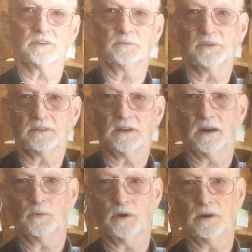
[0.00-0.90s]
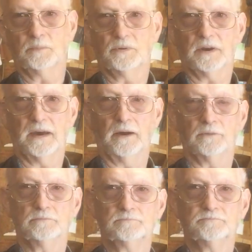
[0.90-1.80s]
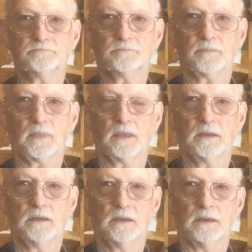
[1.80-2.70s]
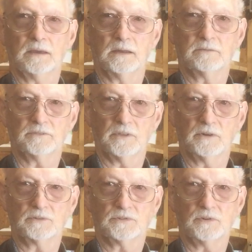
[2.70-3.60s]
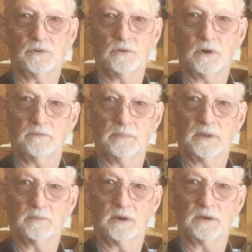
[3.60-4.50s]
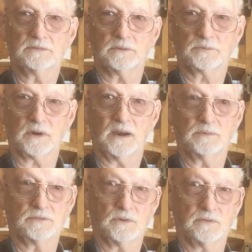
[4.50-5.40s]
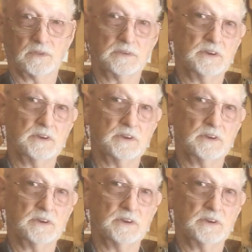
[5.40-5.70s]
something that I want to put out. And for those of you who have been my subscribers over the